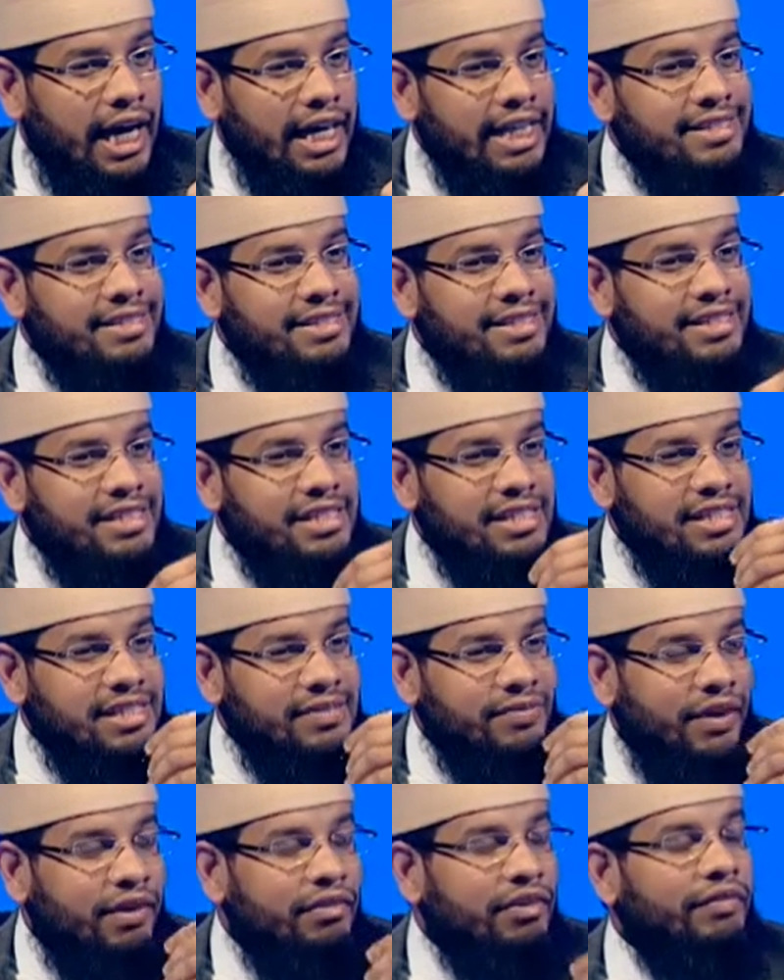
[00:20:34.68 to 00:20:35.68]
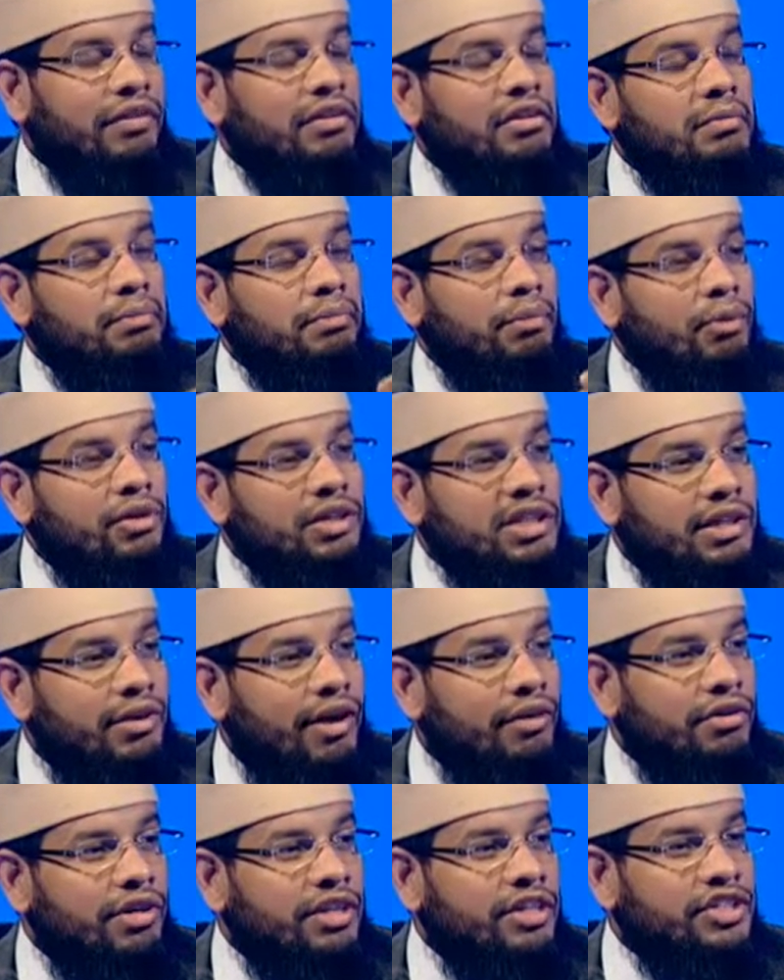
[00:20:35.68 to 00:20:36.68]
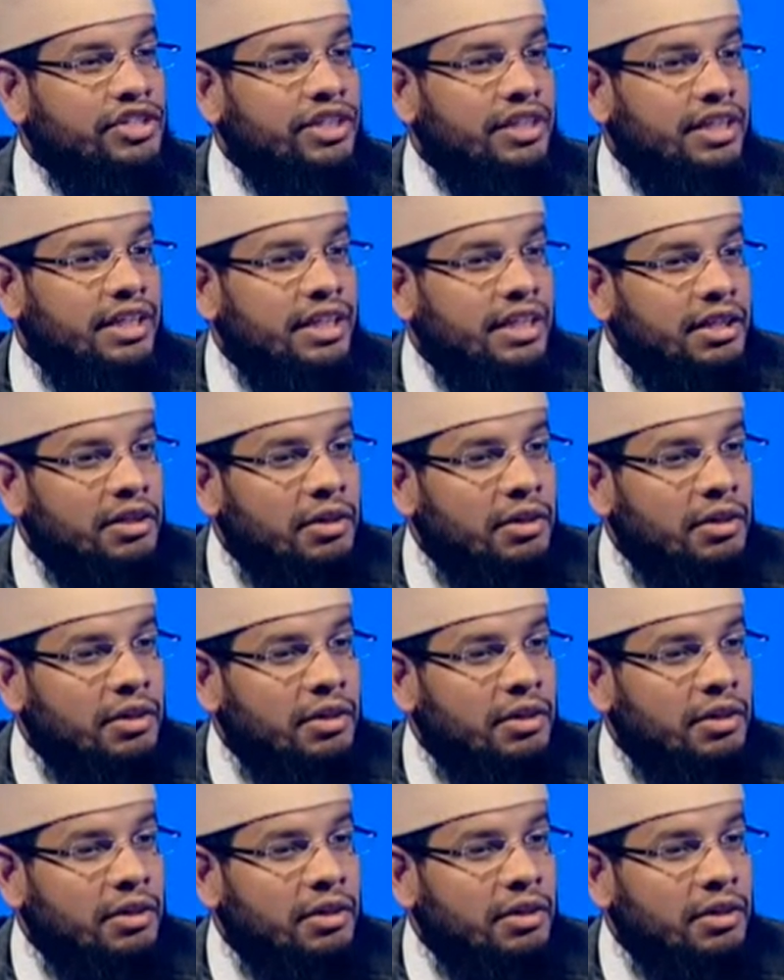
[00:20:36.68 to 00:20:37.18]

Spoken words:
is very, very important in our religion.